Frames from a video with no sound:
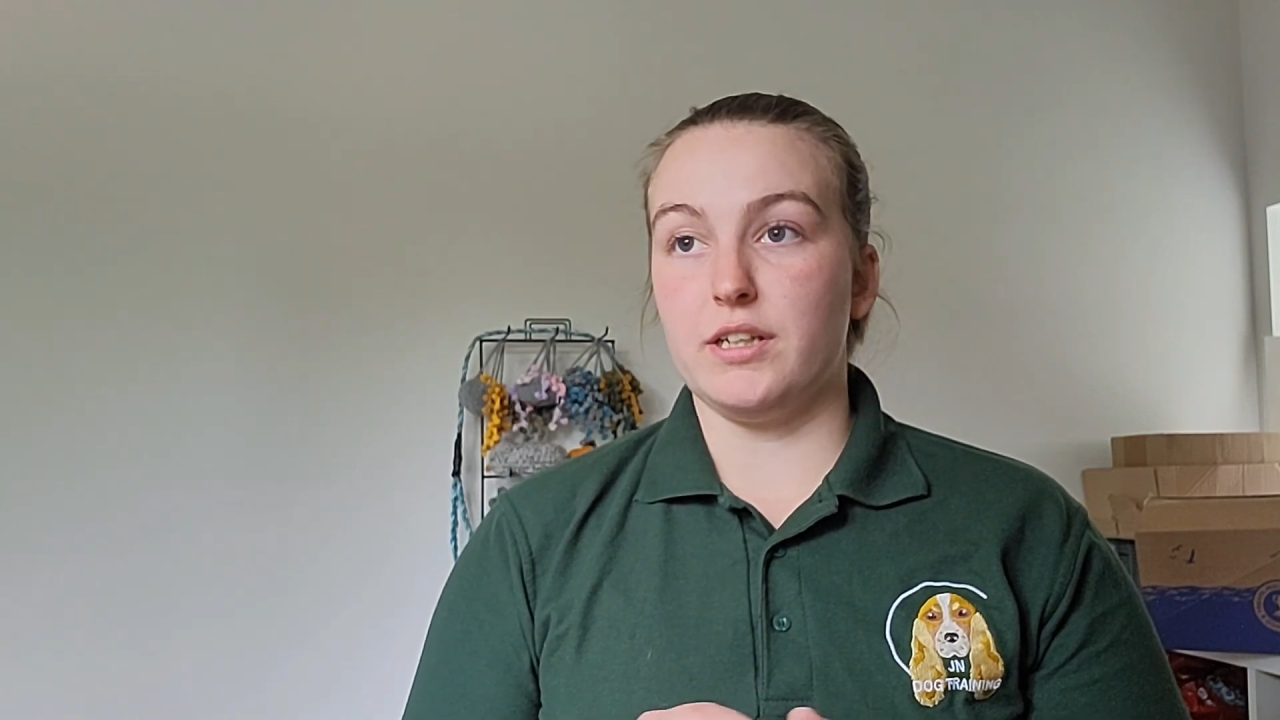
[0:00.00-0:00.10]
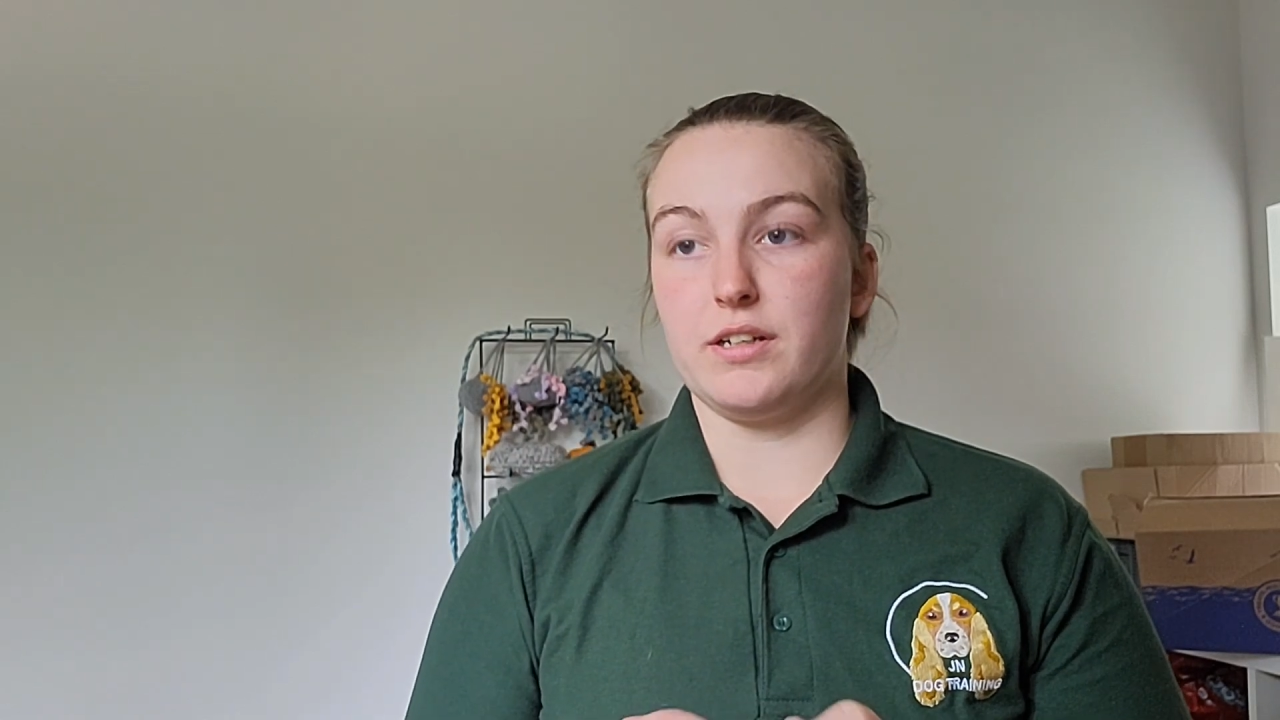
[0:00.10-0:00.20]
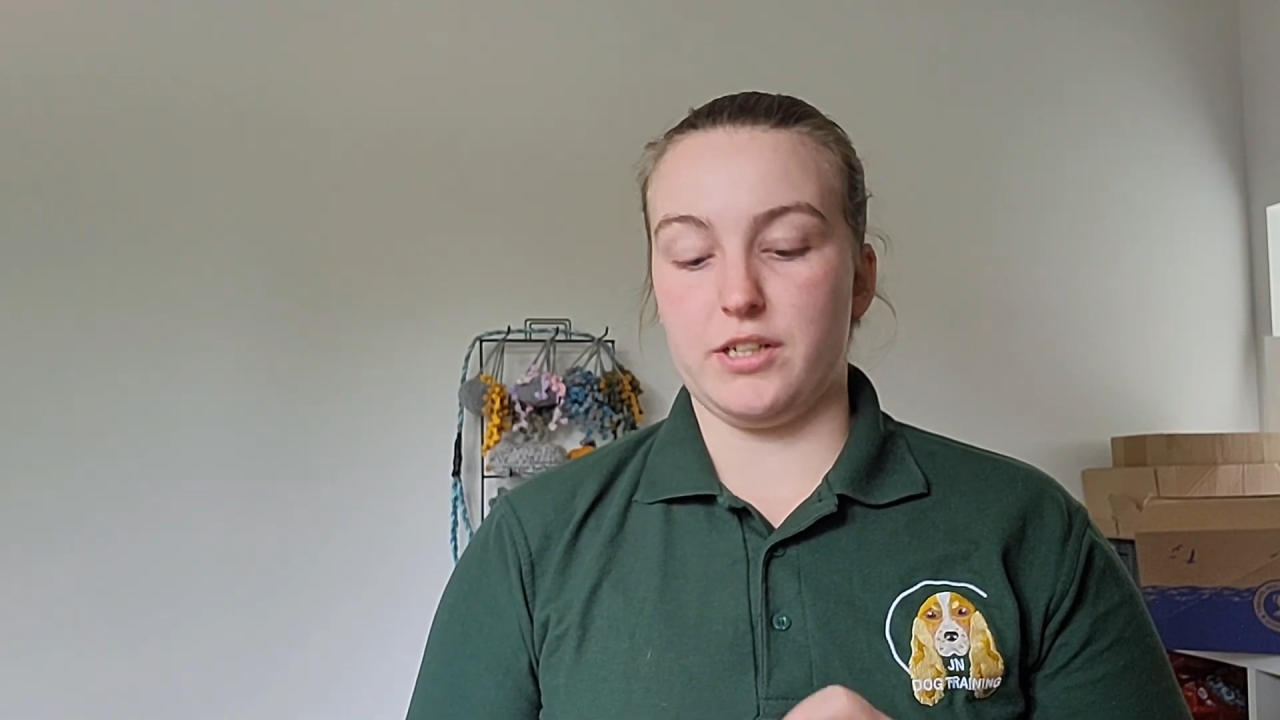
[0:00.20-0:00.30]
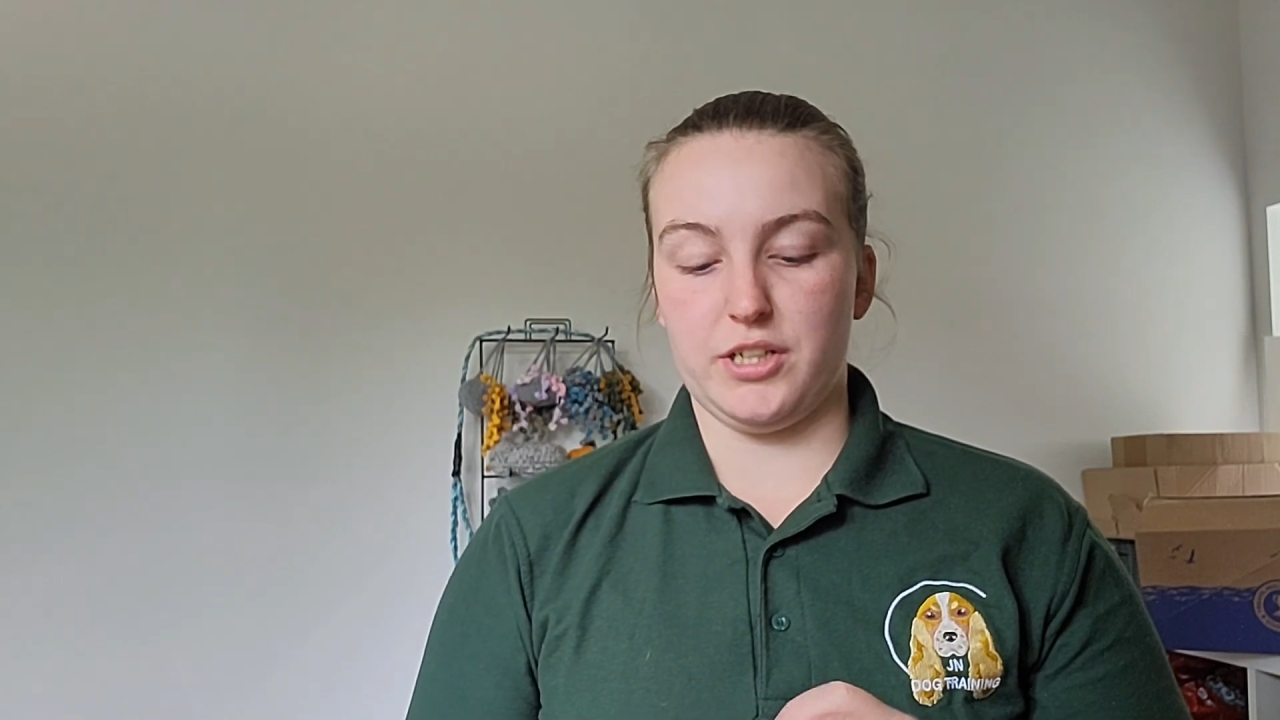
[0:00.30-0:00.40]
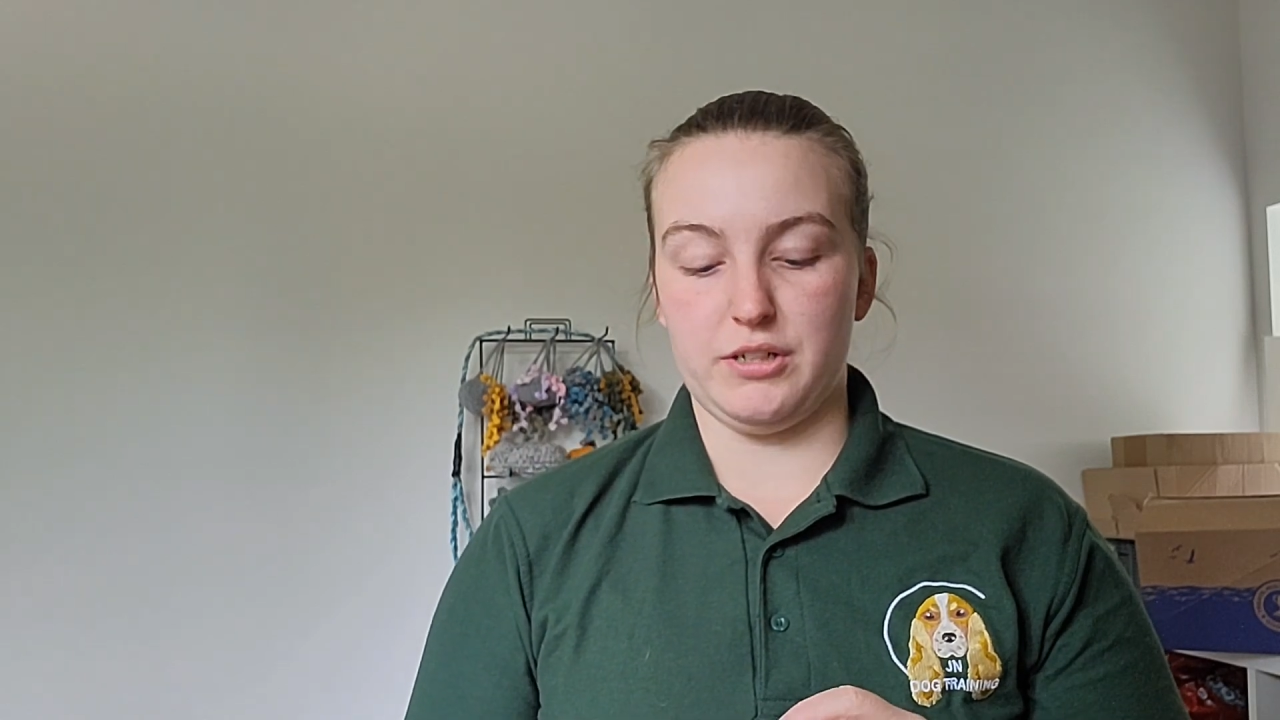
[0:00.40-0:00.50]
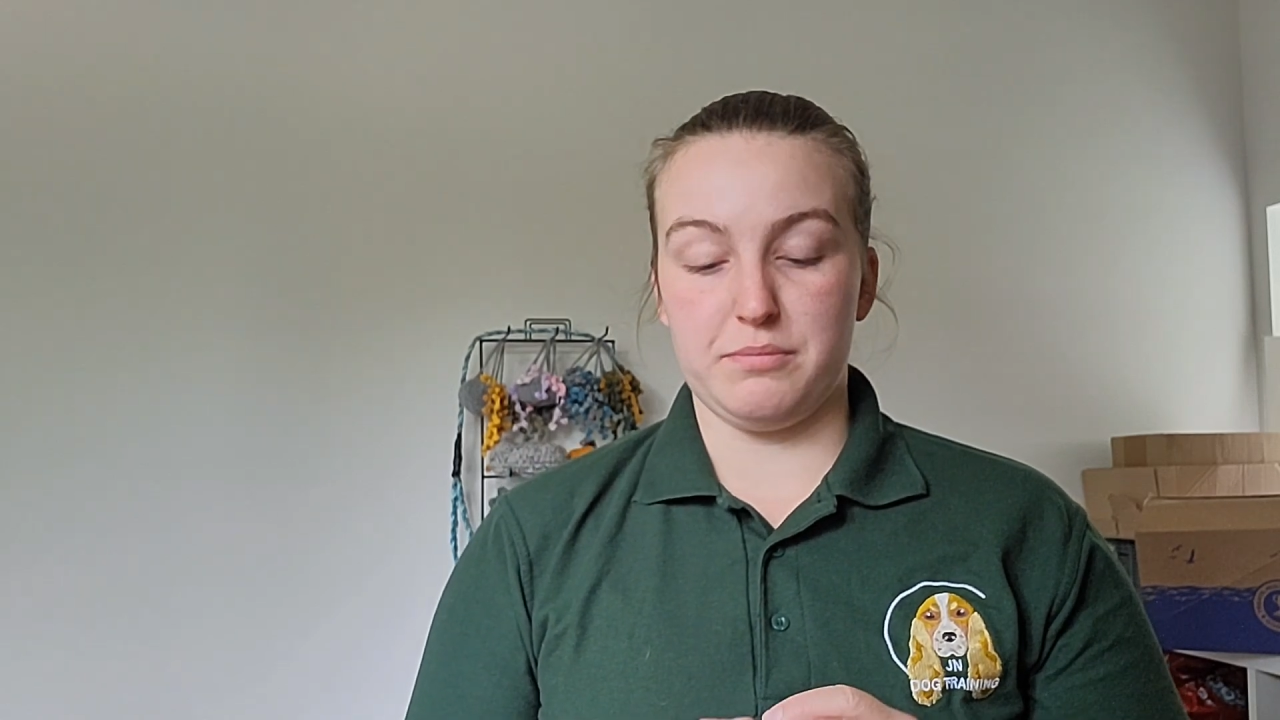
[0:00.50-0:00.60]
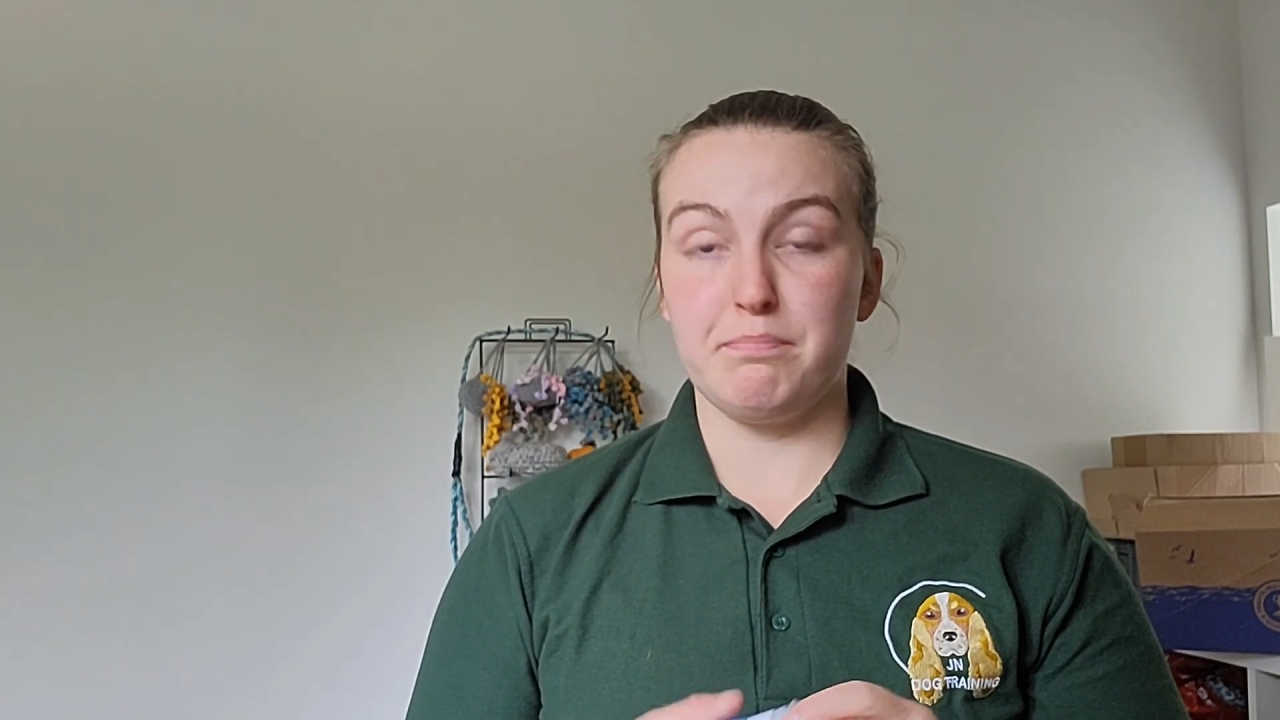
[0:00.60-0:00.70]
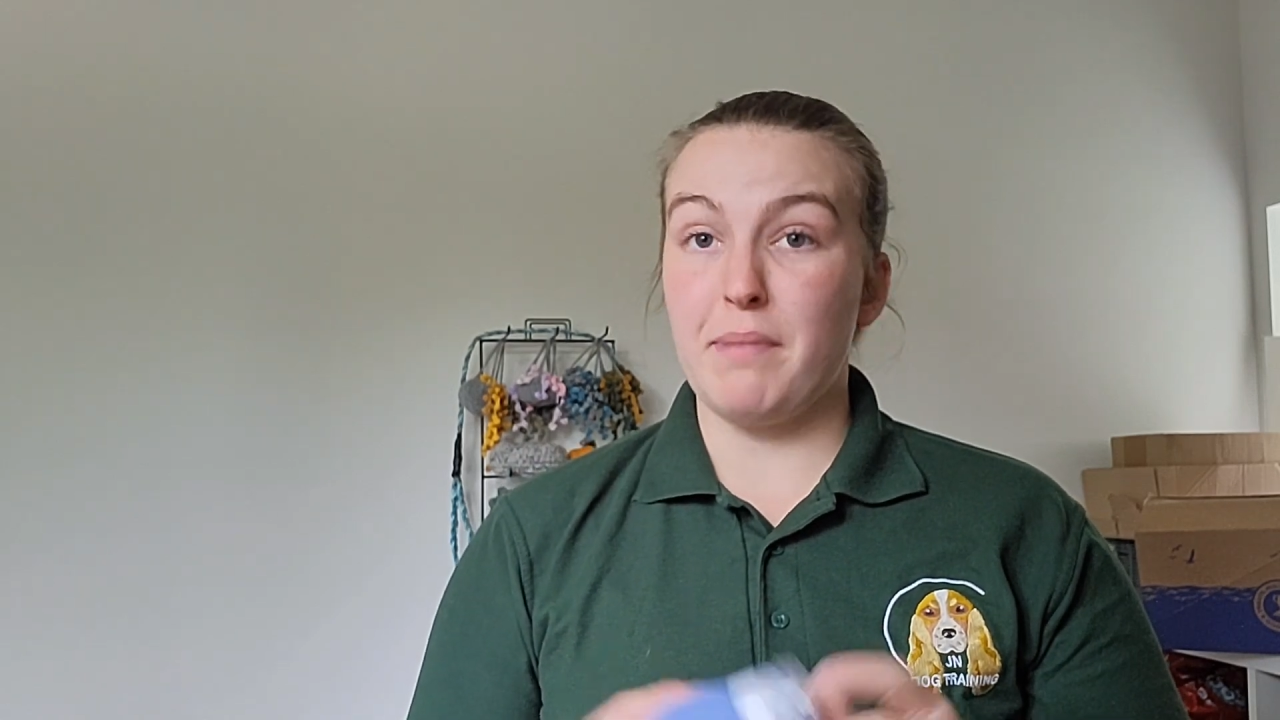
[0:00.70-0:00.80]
you can use